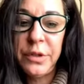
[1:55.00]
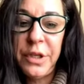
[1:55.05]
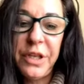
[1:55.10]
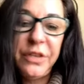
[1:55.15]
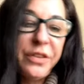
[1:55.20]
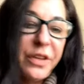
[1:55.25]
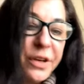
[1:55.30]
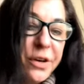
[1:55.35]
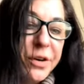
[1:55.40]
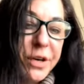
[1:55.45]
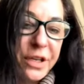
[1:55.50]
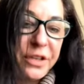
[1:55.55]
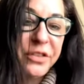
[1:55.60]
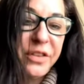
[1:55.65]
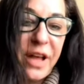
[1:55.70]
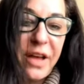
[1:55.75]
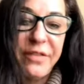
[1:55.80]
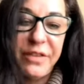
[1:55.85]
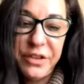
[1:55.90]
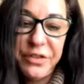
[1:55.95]
he said it on his
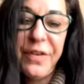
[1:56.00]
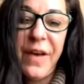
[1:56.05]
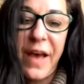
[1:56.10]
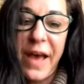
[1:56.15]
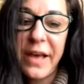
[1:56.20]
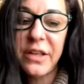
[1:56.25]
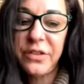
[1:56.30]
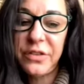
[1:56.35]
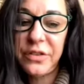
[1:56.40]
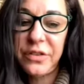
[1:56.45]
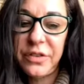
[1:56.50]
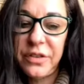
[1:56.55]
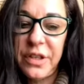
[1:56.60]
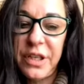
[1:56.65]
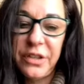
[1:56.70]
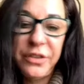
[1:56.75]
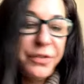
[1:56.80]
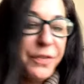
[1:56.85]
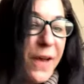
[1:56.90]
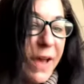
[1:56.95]
live. It's facts.
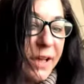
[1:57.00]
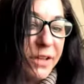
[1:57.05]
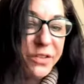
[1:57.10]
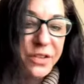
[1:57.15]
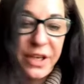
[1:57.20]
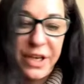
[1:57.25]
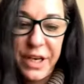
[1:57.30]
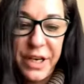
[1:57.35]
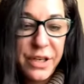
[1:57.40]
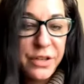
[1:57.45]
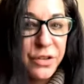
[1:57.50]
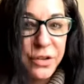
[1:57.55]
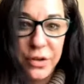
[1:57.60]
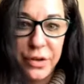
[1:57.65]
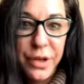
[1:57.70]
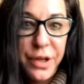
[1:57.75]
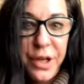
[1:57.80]
It's facts that he didn't.